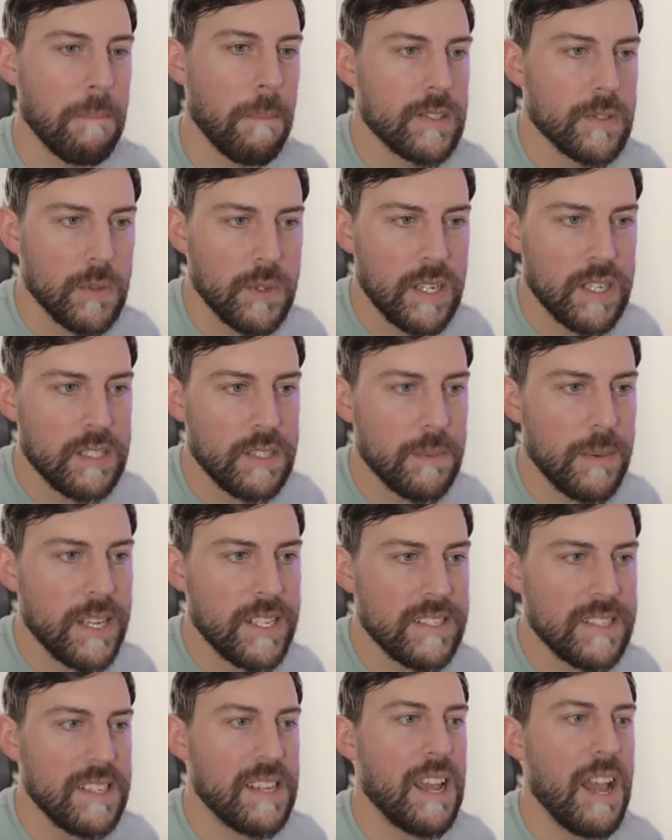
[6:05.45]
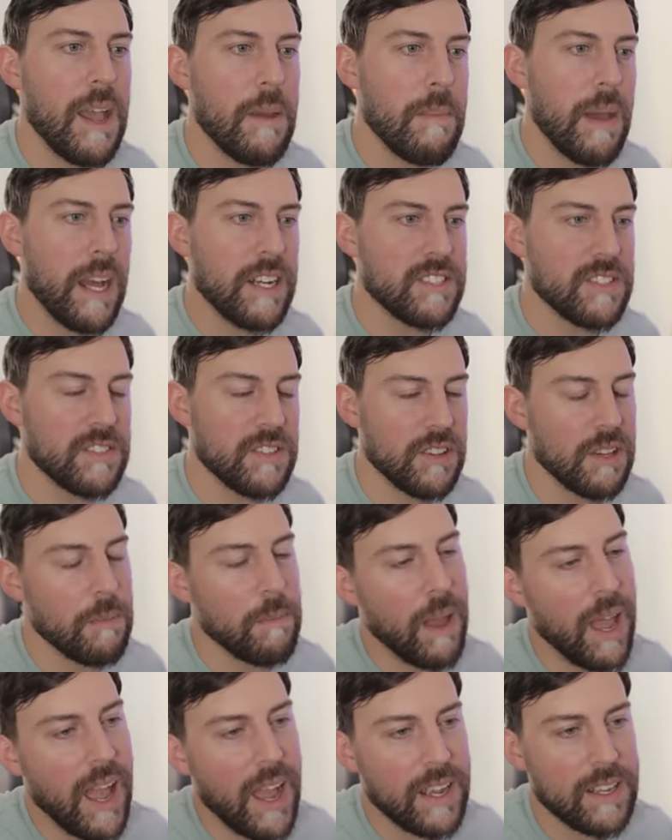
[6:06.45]
So we got some STI badges on the
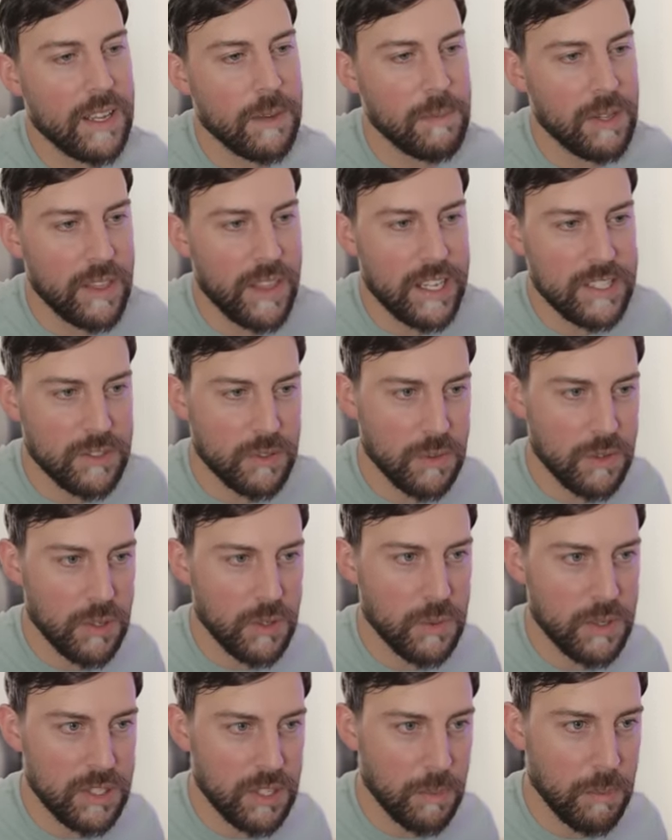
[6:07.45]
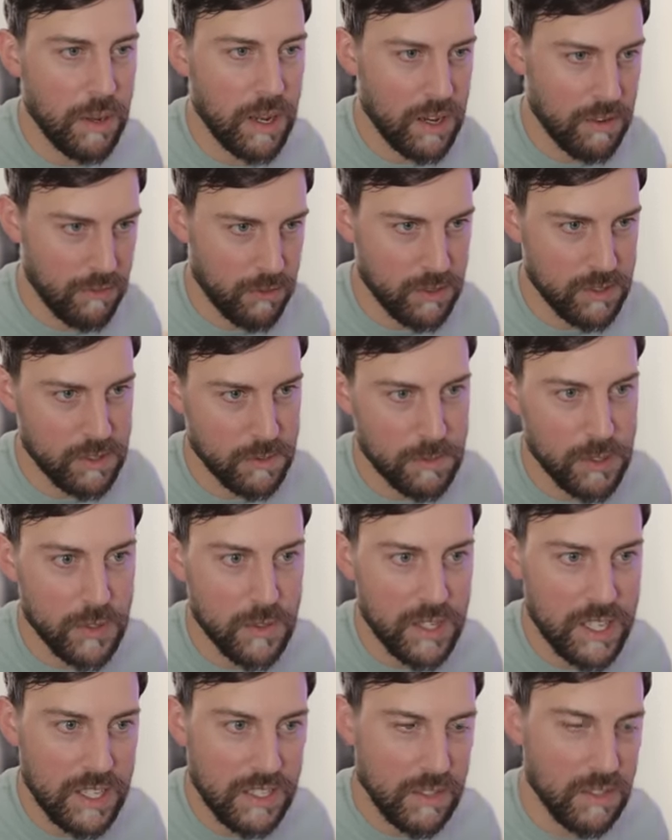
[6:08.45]
back. I mean, that's really what you're paying for. Some
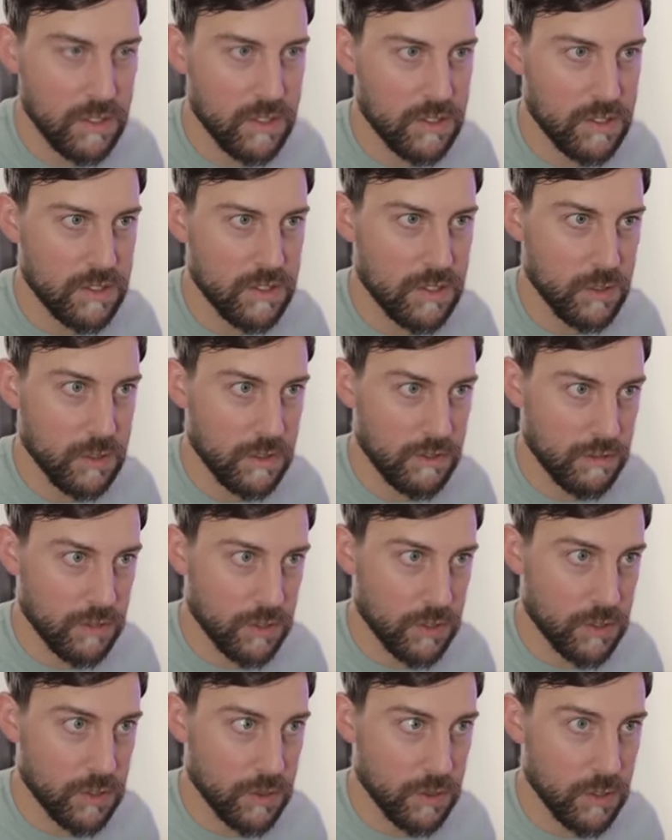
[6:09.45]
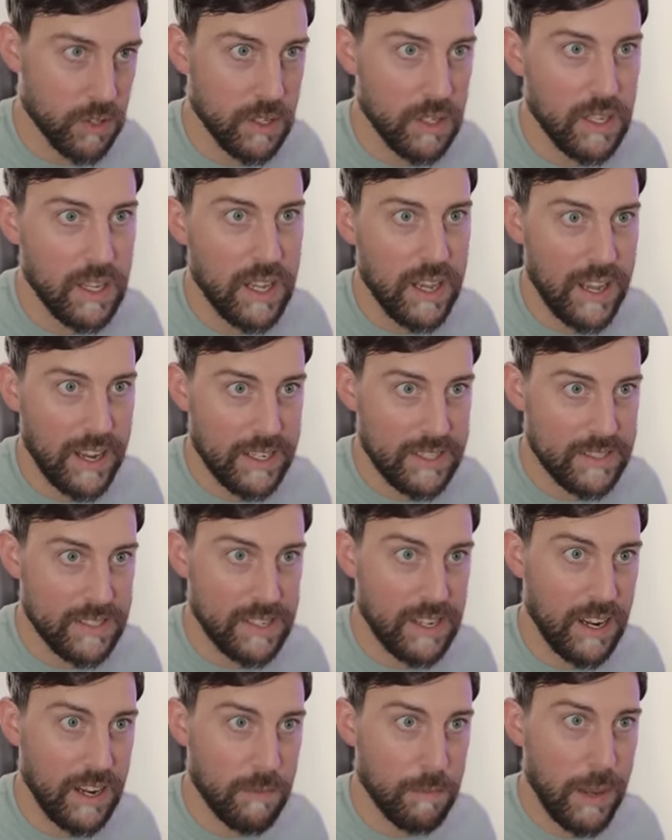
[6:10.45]
unique looks to it for sure.
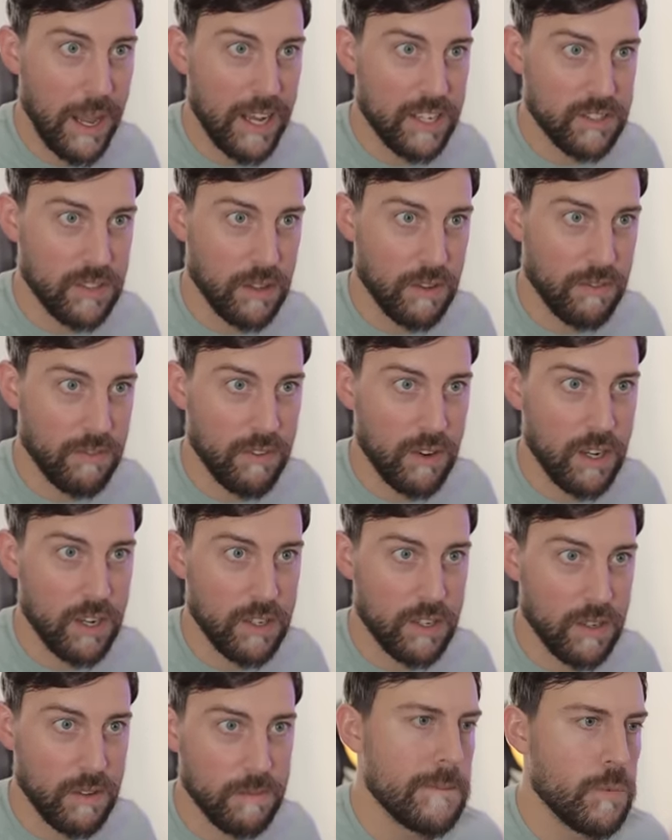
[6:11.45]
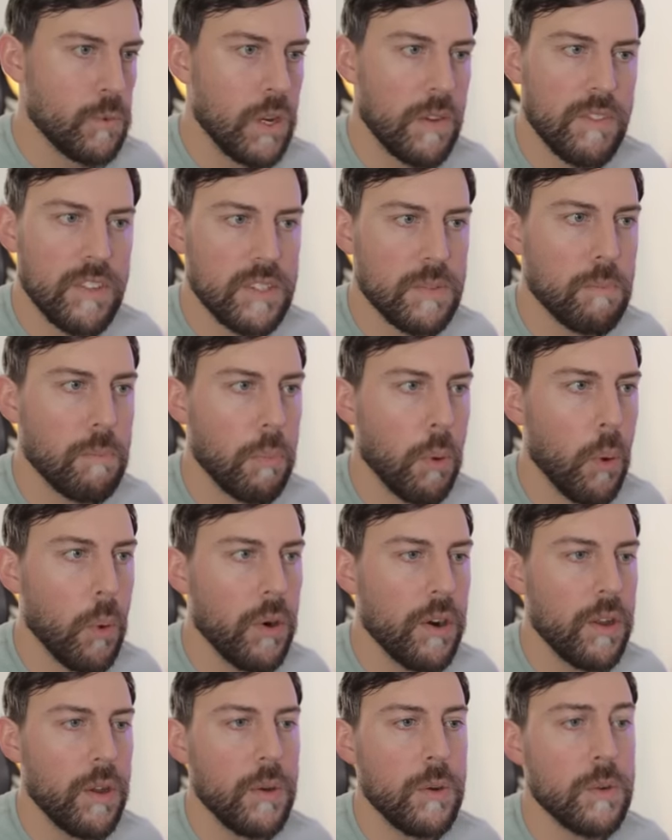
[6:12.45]
STI badge on the front. We have this
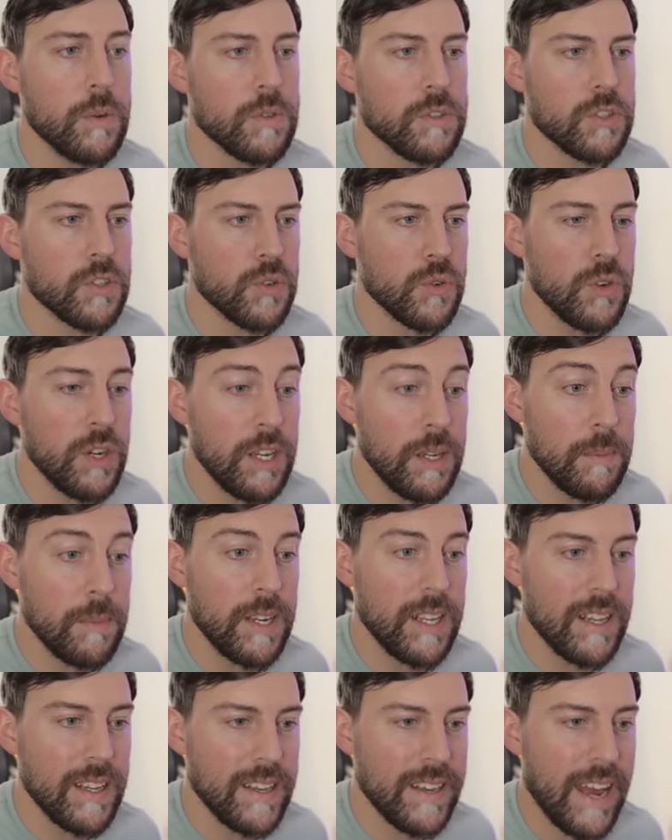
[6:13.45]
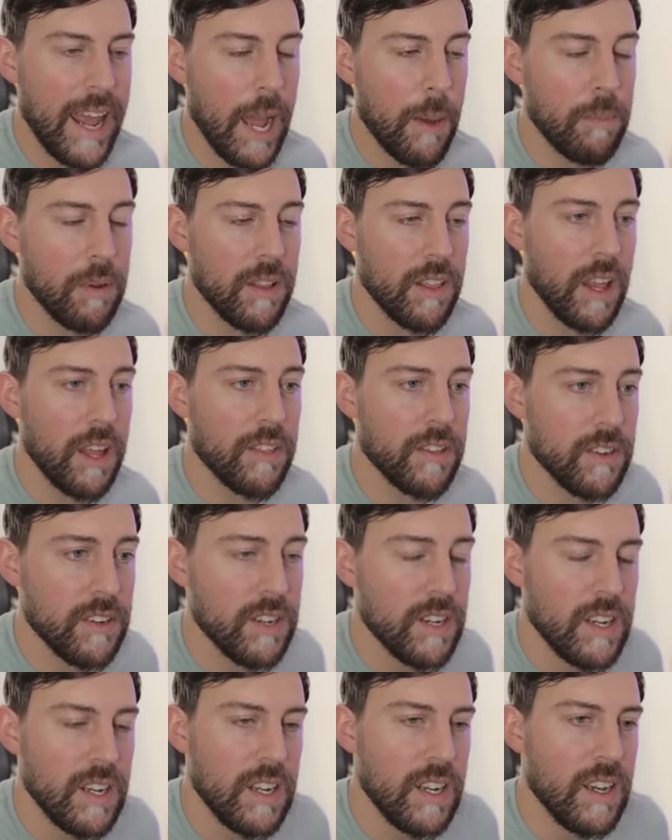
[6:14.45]
Bordeaux trimmed Nappa
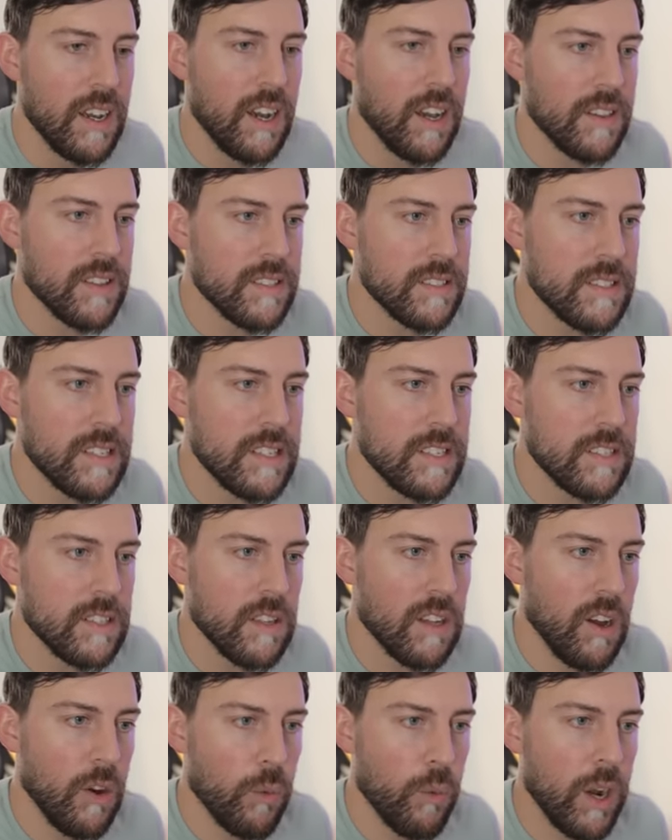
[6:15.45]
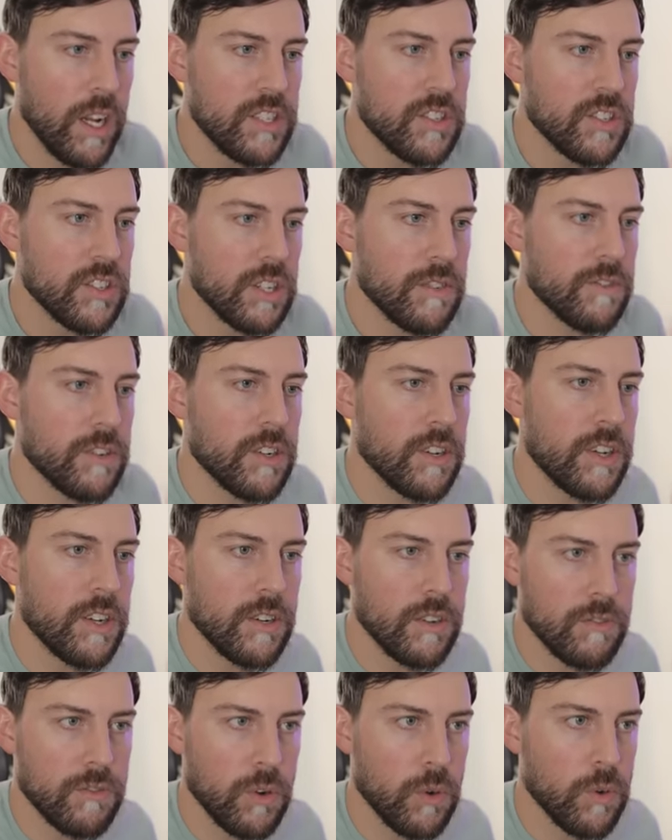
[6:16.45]
leather on the seats, a red shifter
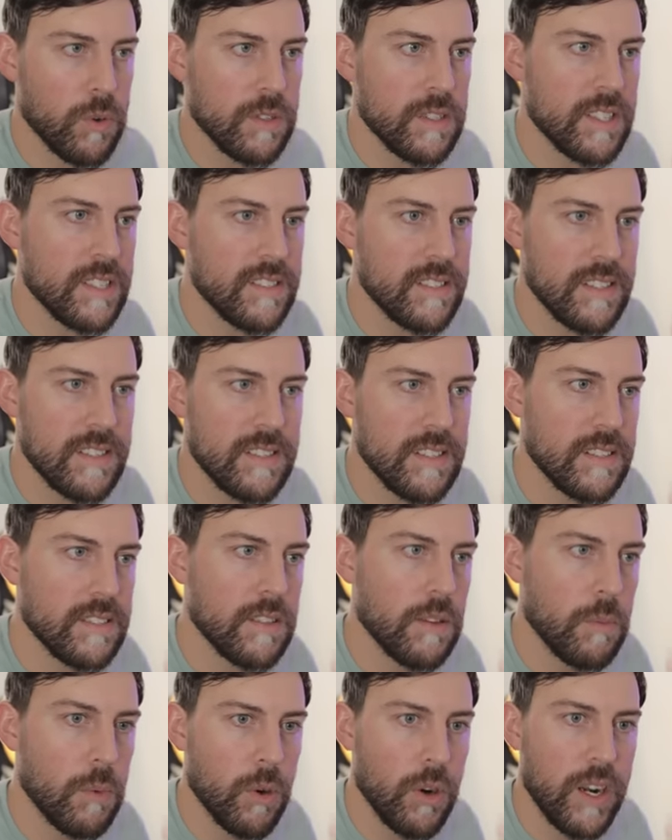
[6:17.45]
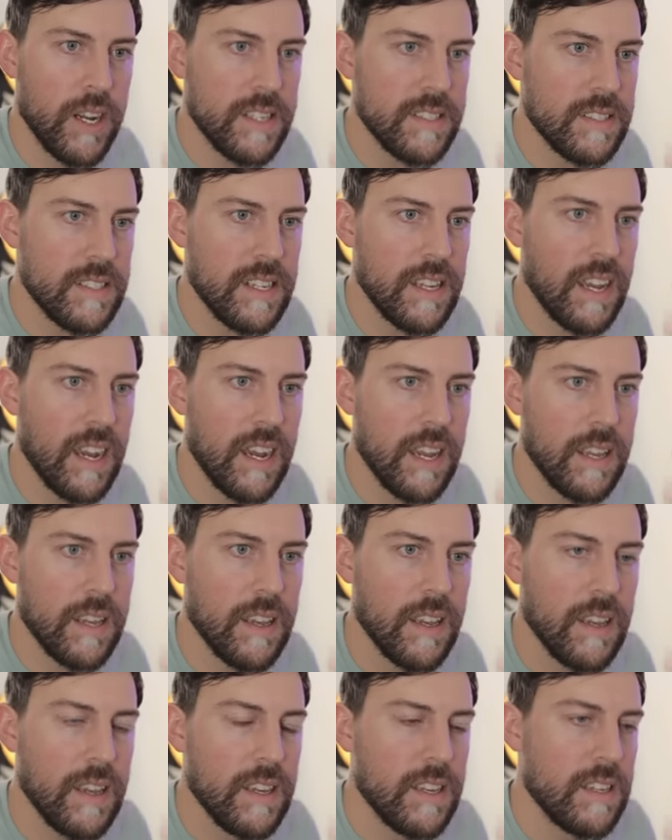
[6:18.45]
here, of course, because this is the more STI
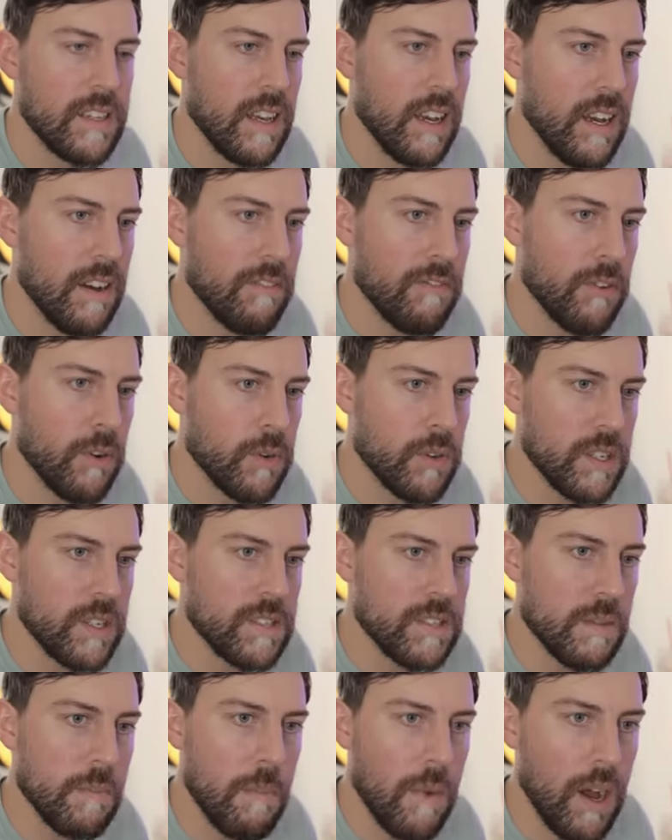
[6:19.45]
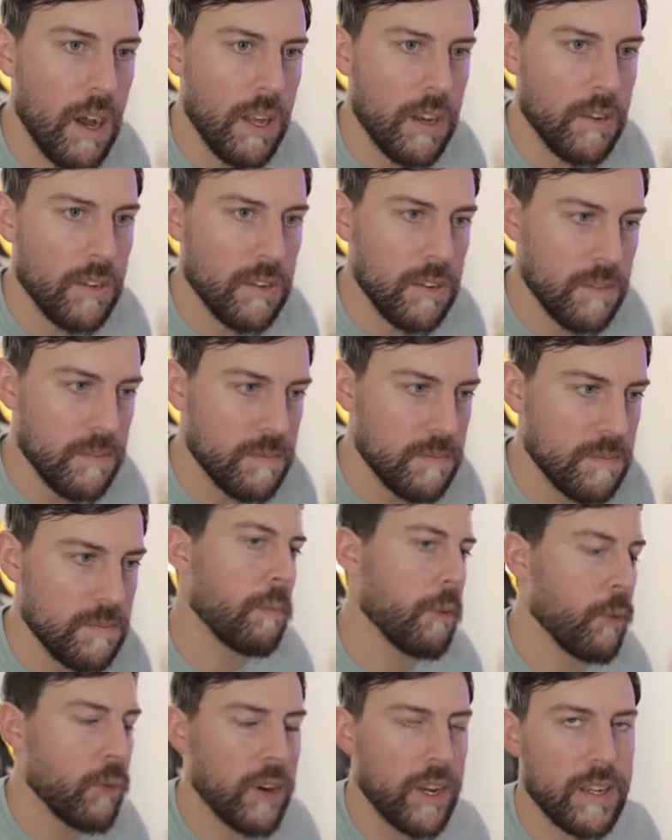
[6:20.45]
uh, focused model.
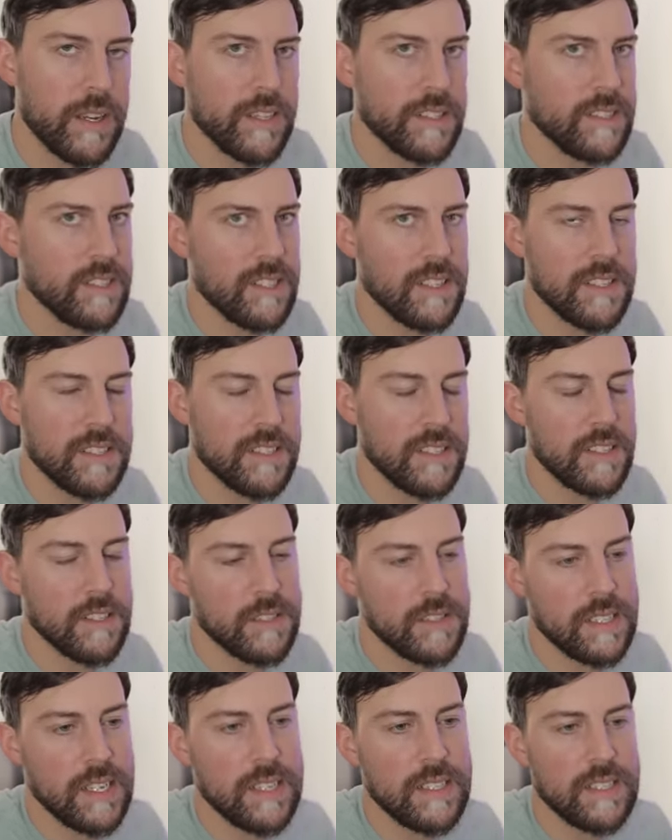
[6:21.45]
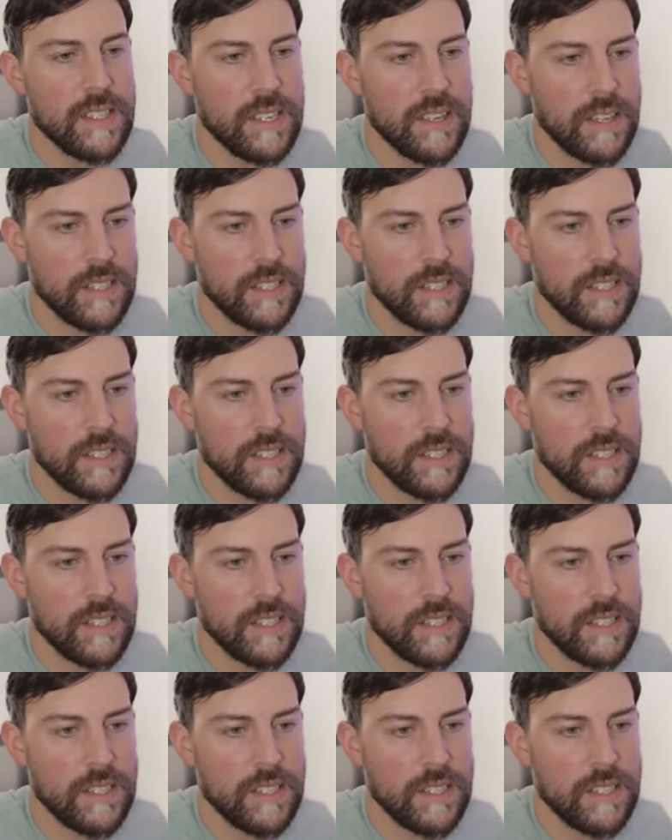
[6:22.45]
But we're not going to see this here stateside.